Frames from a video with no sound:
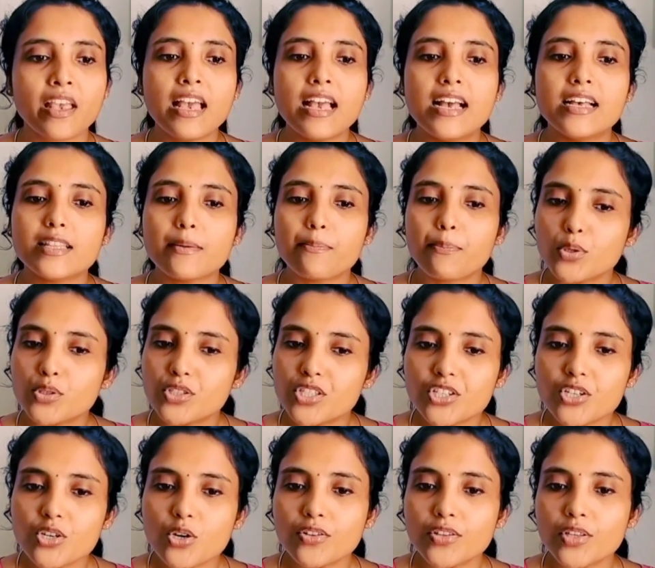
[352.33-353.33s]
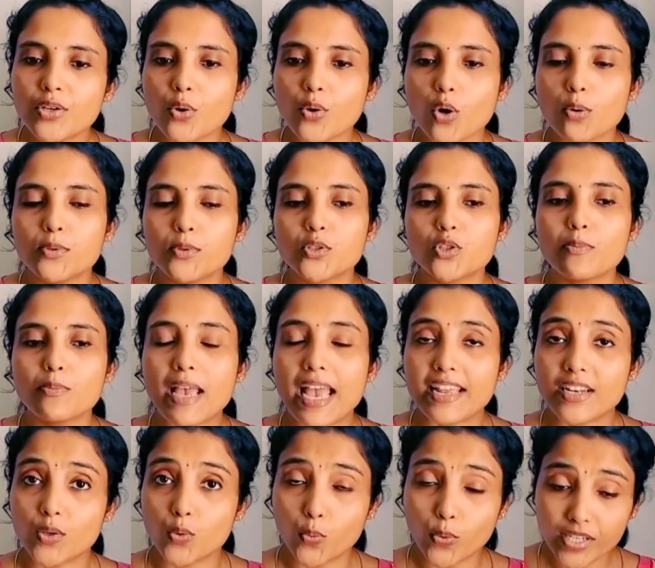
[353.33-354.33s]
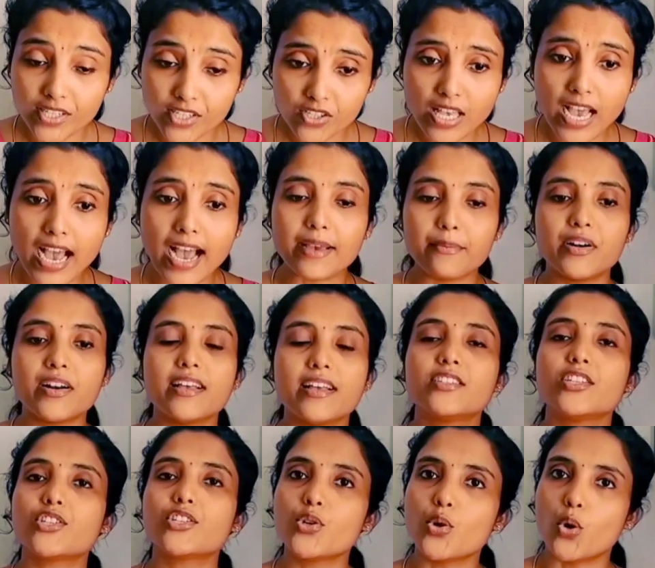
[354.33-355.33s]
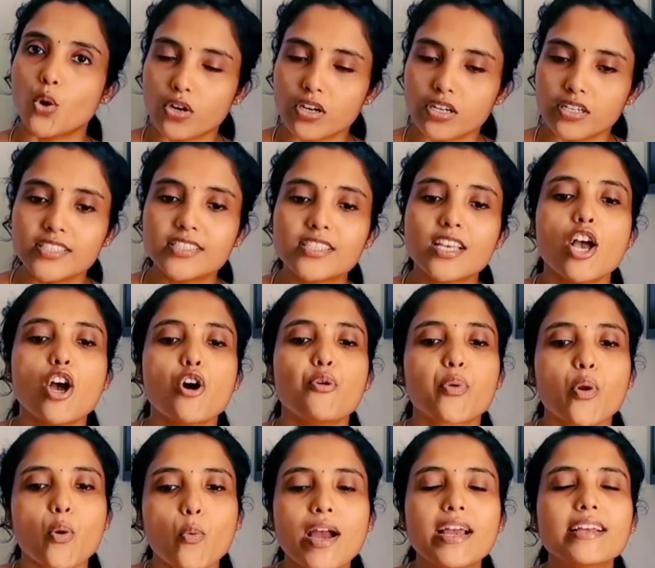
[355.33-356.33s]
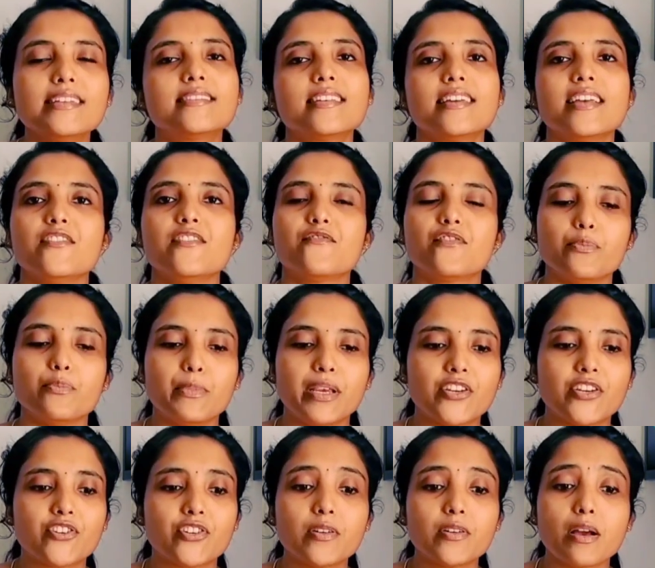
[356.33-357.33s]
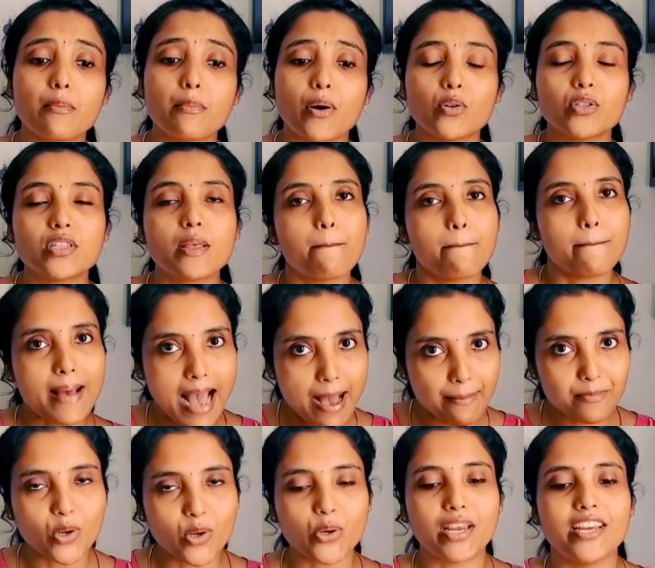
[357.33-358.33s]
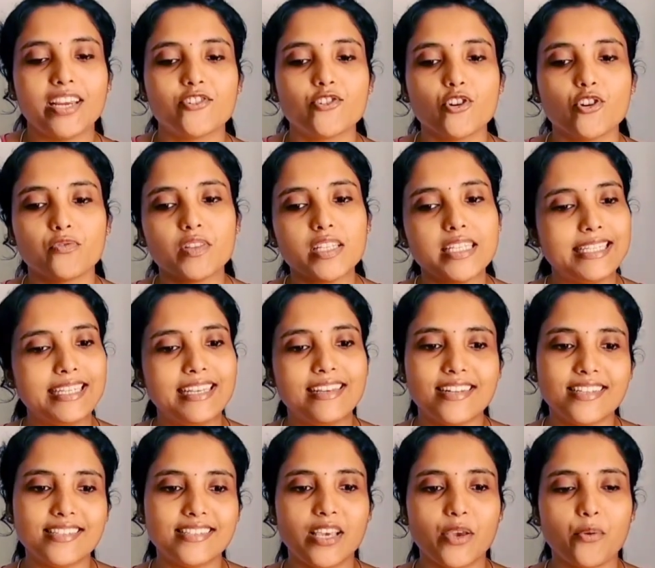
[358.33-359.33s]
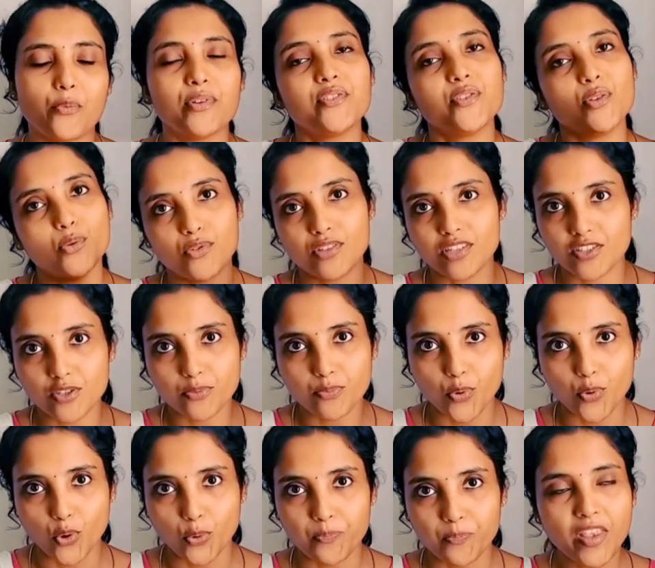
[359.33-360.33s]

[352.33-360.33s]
The position on the chromosome at which the hybridization occurs provides the information about the map location of the DNA sequence used as a probe.